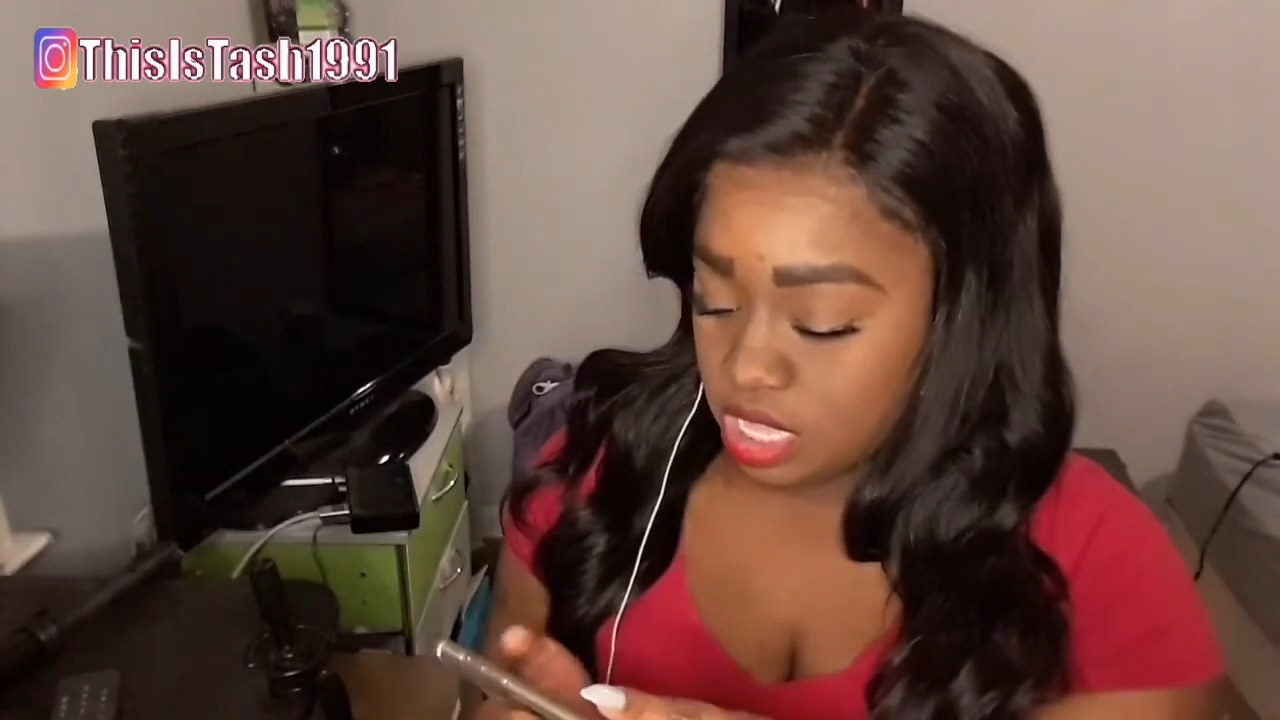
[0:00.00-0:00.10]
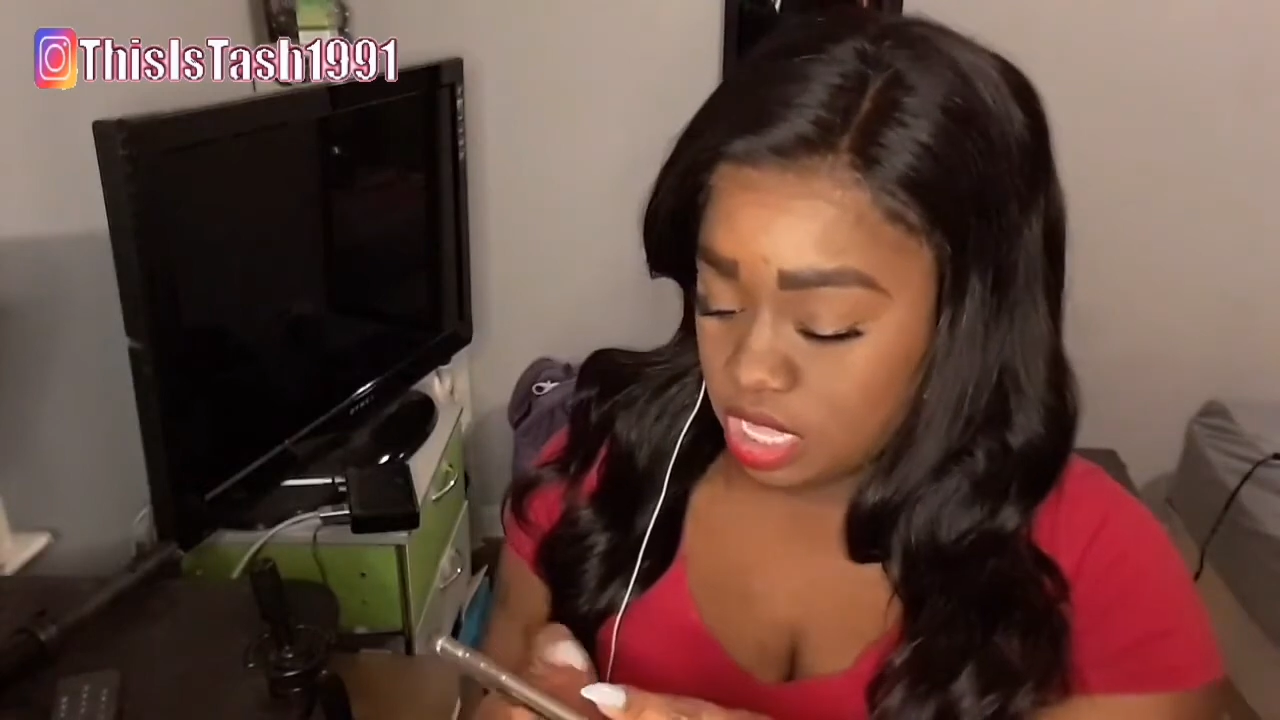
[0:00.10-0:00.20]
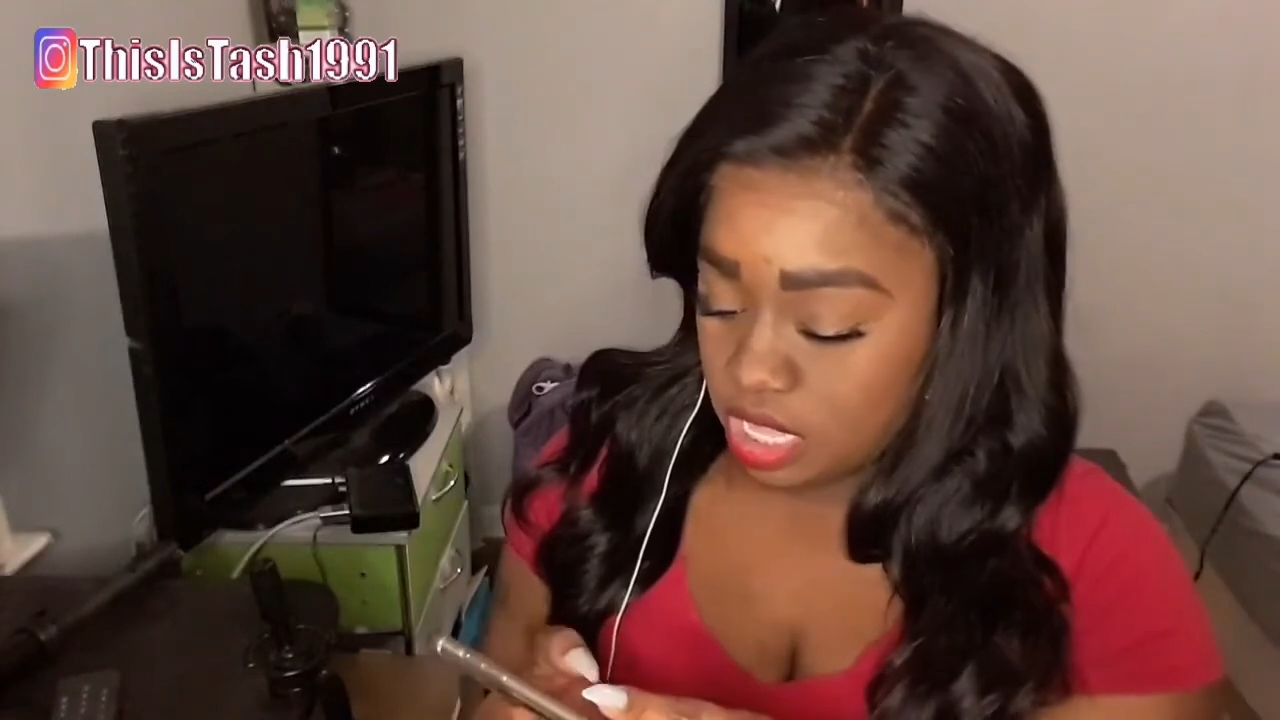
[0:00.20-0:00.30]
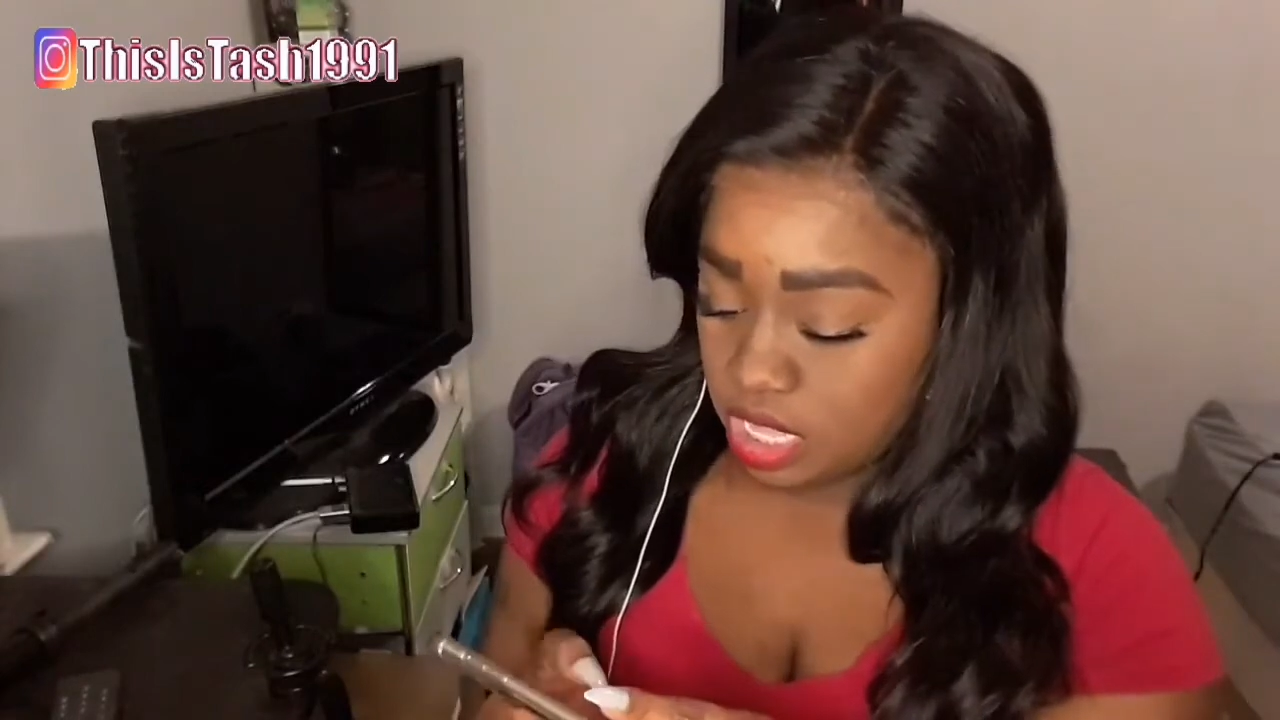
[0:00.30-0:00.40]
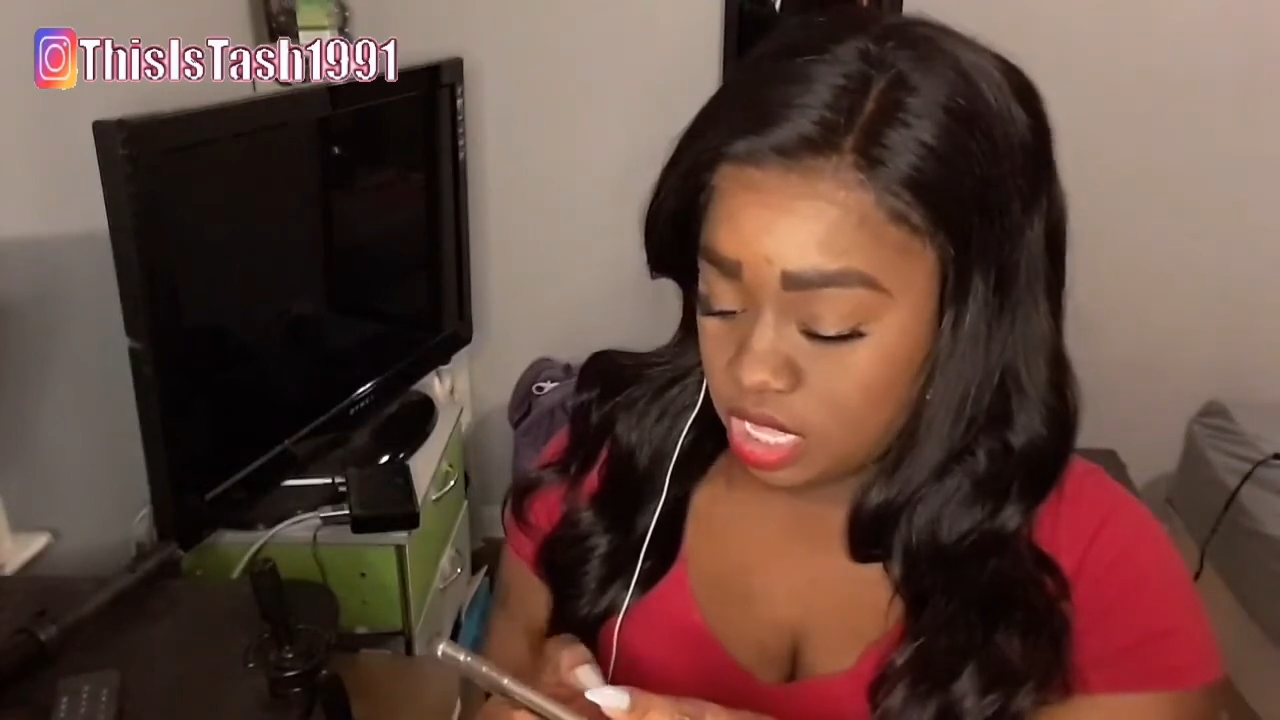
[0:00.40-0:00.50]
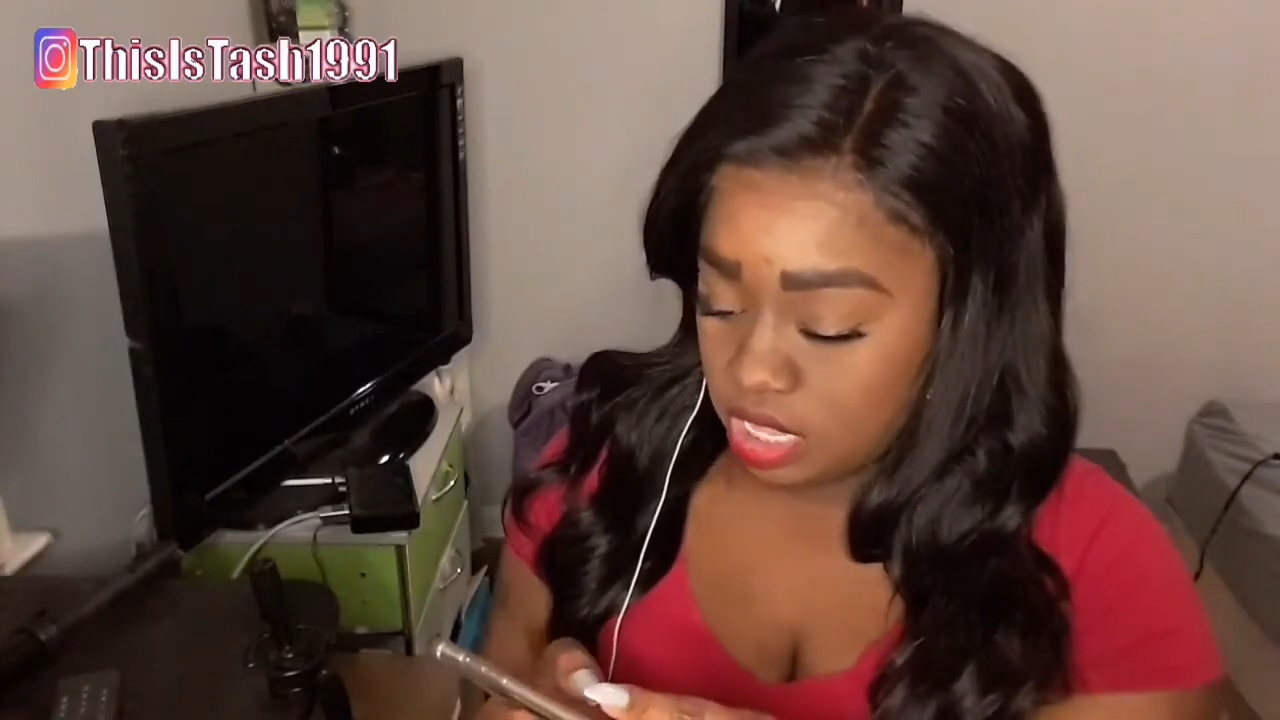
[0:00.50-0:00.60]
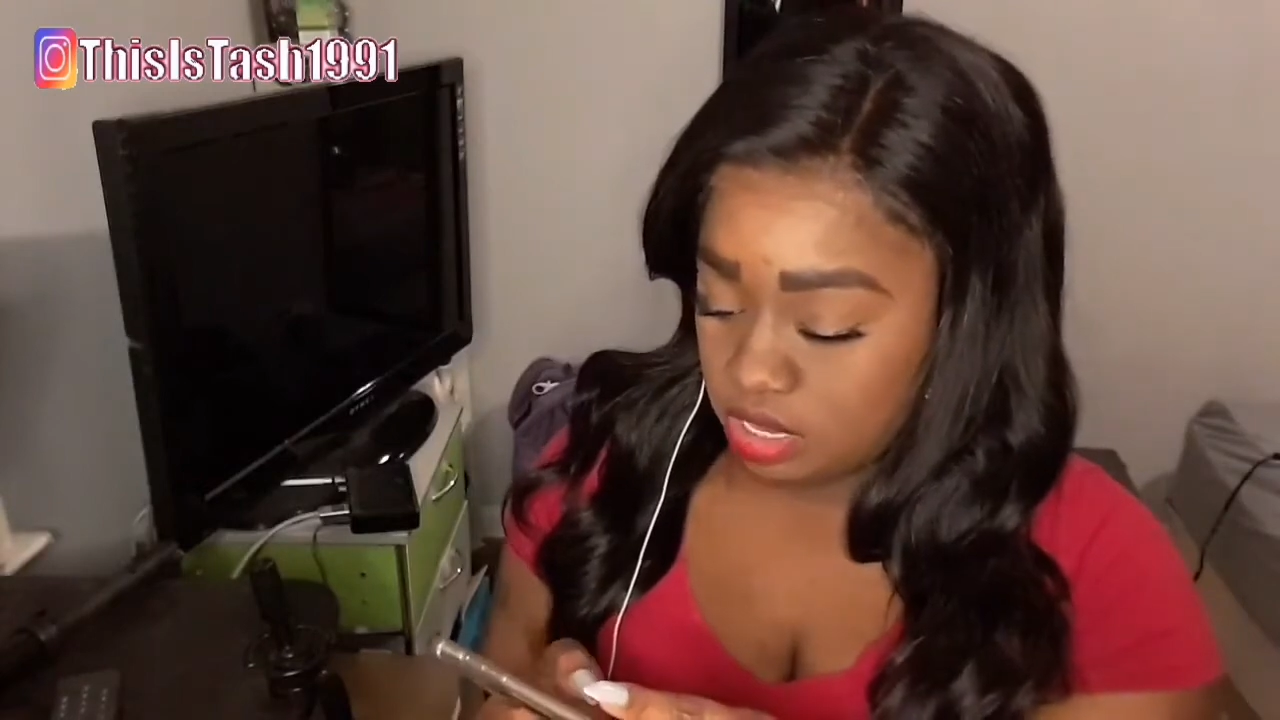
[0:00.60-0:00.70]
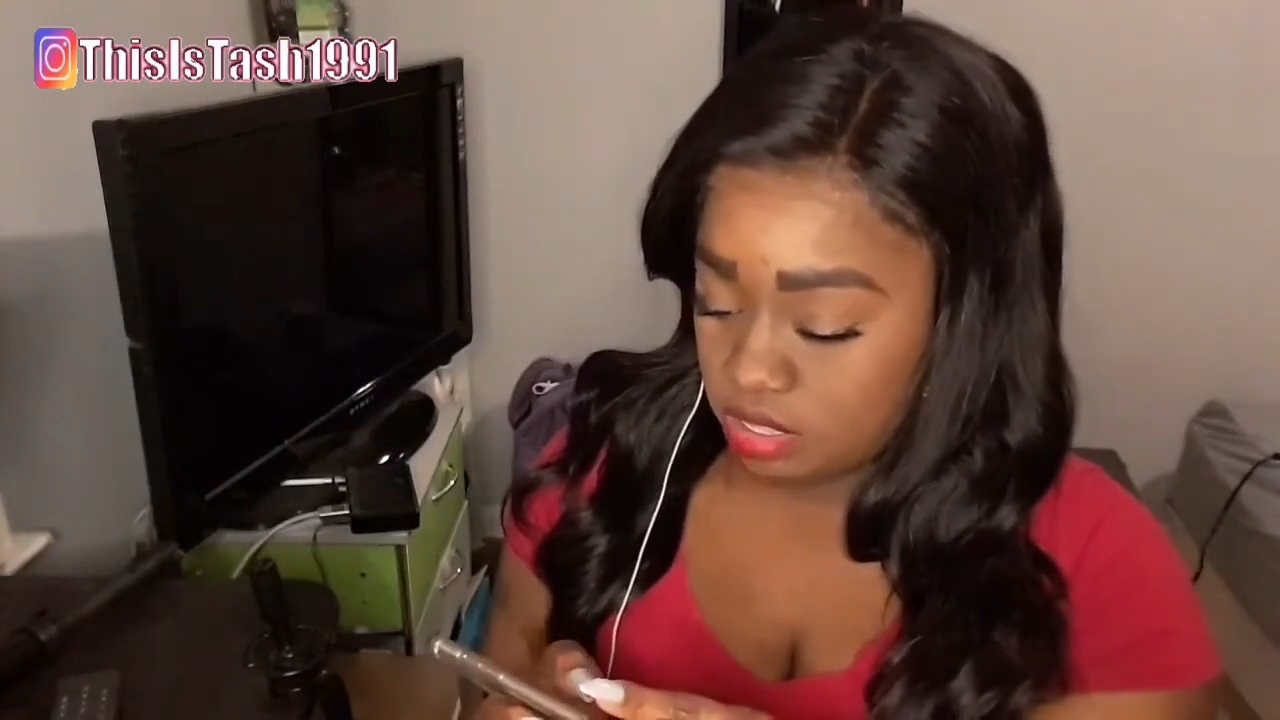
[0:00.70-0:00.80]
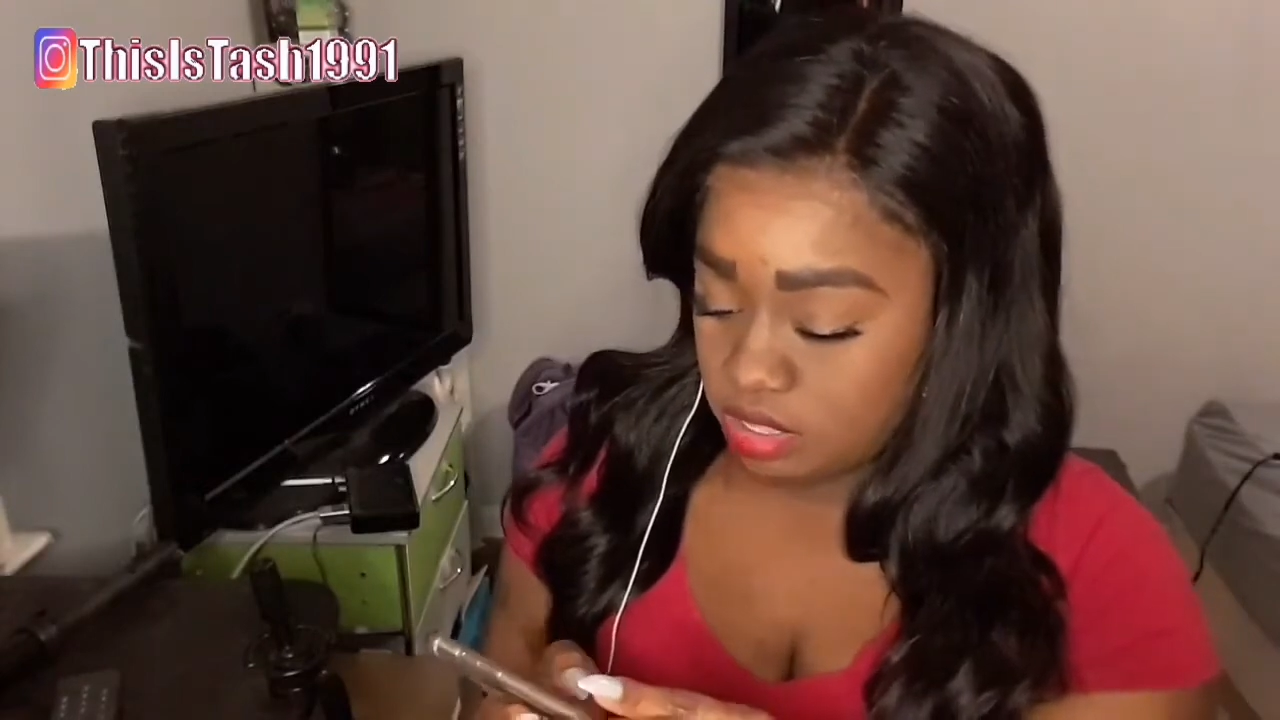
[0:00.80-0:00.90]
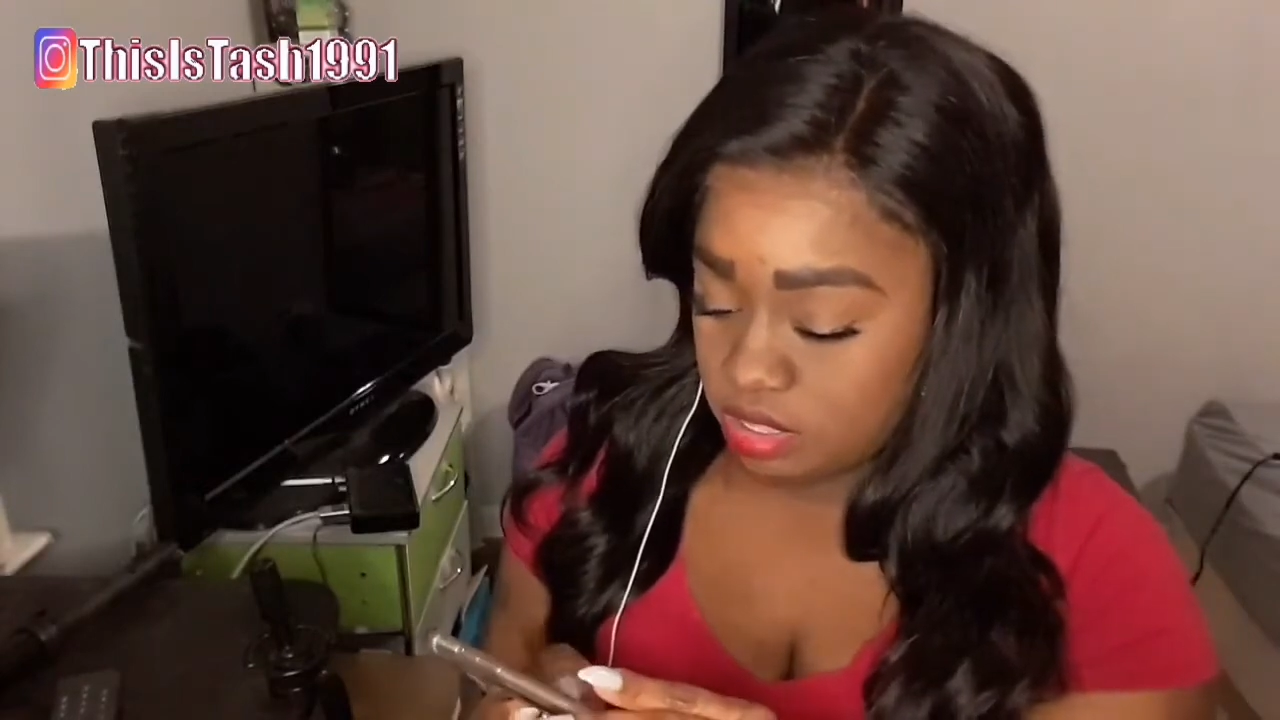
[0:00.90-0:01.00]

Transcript: and